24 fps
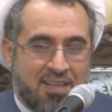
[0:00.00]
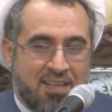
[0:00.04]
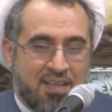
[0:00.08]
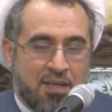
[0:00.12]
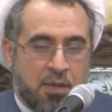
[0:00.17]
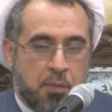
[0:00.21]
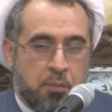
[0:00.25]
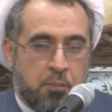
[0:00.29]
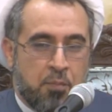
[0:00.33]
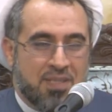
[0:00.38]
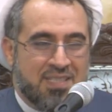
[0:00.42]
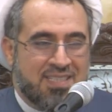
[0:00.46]

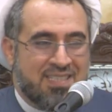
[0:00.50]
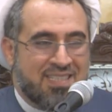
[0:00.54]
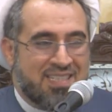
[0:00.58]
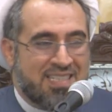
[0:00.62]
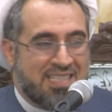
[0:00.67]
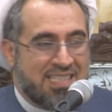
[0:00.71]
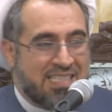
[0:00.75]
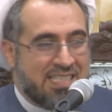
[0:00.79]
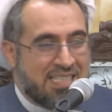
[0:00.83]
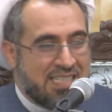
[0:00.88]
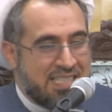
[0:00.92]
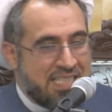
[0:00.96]

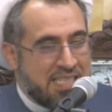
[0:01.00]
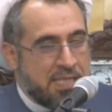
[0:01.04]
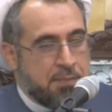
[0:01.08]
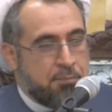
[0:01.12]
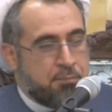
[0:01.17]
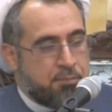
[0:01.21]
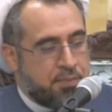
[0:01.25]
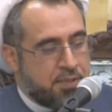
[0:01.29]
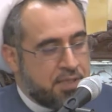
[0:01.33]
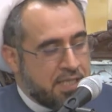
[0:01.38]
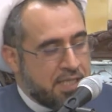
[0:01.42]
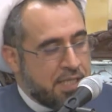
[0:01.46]
But
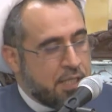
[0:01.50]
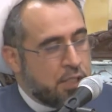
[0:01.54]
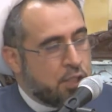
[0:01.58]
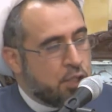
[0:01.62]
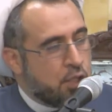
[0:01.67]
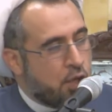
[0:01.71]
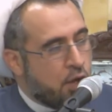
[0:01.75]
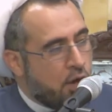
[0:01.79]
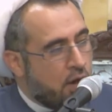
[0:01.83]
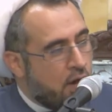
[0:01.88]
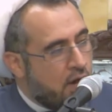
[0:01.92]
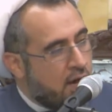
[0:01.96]
deep in
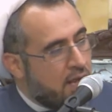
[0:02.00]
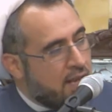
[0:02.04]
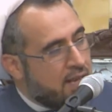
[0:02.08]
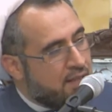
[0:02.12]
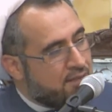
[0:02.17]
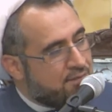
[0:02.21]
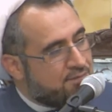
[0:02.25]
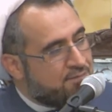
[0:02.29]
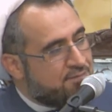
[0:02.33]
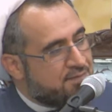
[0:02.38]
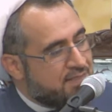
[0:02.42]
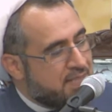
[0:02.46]
all
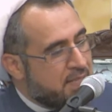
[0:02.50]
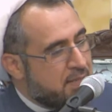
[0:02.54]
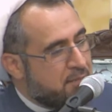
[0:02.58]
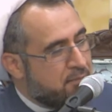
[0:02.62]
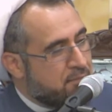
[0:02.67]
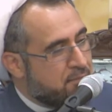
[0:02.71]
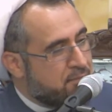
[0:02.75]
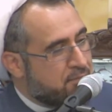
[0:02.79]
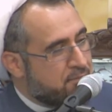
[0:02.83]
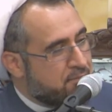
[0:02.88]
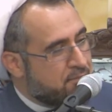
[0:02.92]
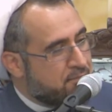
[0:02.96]
of
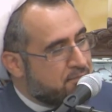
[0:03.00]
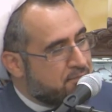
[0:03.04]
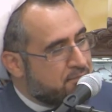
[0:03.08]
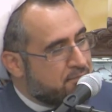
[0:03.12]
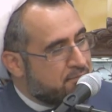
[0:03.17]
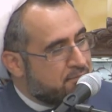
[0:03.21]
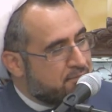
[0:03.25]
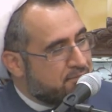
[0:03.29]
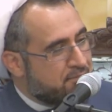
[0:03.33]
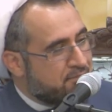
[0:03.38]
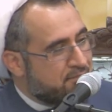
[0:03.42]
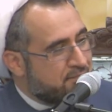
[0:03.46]
them,
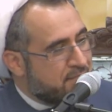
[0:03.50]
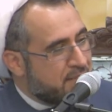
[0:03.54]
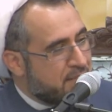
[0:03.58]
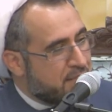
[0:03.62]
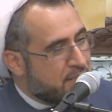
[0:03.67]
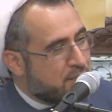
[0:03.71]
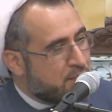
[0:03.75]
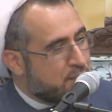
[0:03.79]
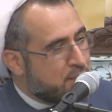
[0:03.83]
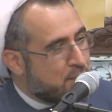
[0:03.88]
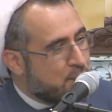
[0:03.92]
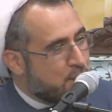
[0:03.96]

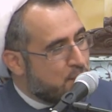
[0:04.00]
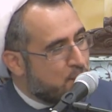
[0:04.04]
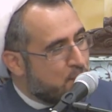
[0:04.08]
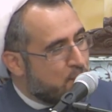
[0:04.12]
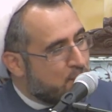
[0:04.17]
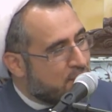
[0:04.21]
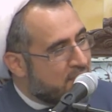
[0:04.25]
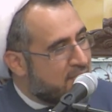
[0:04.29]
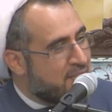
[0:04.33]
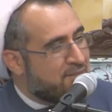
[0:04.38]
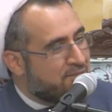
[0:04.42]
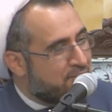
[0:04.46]
it's
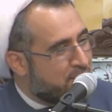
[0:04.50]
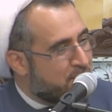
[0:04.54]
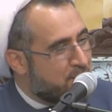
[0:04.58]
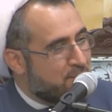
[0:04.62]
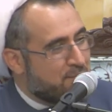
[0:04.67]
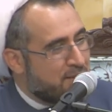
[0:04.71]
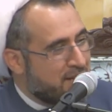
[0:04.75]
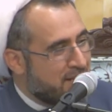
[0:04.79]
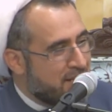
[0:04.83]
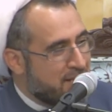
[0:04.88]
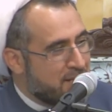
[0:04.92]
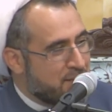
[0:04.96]
looking for
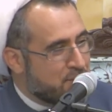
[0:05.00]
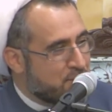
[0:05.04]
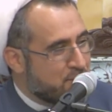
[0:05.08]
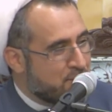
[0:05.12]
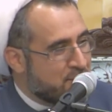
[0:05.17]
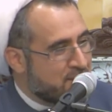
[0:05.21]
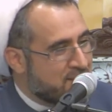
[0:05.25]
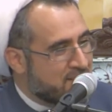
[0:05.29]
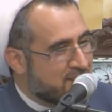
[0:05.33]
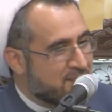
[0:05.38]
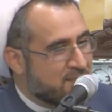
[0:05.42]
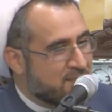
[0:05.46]
pleasures.